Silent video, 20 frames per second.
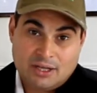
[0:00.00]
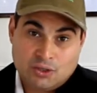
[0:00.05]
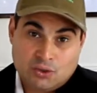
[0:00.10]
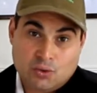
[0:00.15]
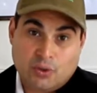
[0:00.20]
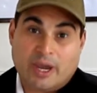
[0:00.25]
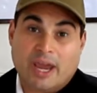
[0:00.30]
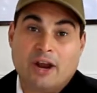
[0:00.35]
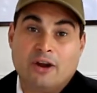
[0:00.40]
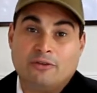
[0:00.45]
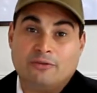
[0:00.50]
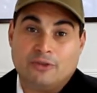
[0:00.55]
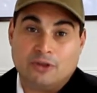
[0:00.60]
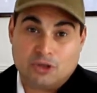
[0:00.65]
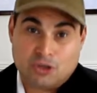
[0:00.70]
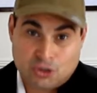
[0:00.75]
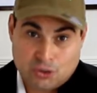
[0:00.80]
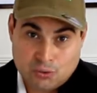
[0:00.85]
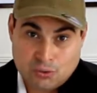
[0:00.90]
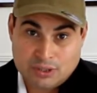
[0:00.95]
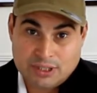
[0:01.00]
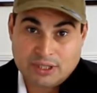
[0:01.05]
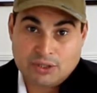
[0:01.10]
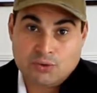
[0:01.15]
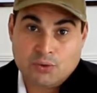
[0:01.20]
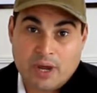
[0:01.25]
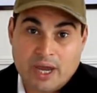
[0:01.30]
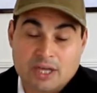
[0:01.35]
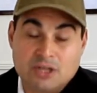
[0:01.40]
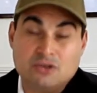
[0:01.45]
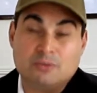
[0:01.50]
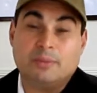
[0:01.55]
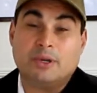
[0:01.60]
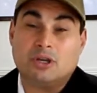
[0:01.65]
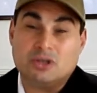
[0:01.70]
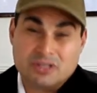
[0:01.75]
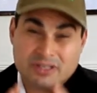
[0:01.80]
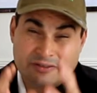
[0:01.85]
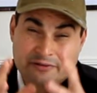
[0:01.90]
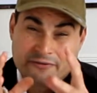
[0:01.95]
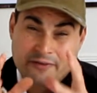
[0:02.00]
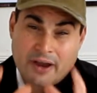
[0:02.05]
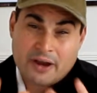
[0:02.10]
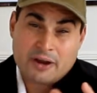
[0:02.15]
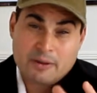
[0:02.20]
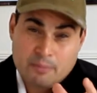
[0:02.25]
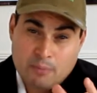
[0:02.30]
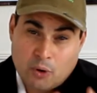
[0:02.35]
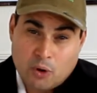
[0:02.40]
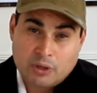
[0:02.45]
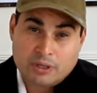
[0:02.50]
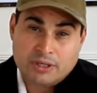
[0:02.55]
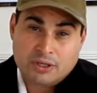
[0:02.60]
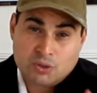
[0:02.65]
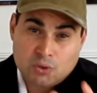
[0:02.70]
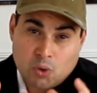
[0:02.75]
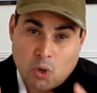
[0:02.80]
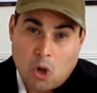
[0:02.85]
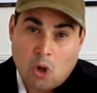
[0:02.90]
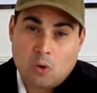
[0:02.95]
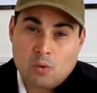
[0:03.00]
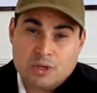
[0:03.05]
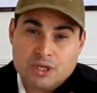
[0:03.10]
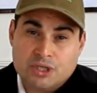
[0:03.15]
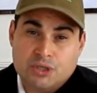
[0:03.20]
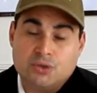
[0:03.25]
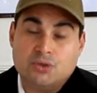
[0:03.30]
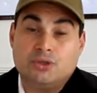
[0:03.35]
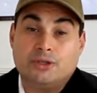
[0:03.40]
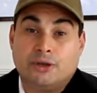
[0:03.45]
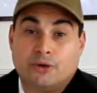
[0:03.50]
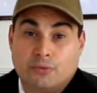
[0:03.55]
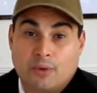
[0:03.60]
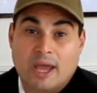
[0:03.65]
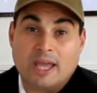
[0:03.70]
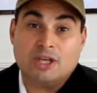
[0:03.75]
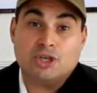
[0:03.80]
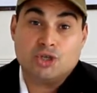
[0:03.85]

took care of the shoe situation because it's very important to always use the right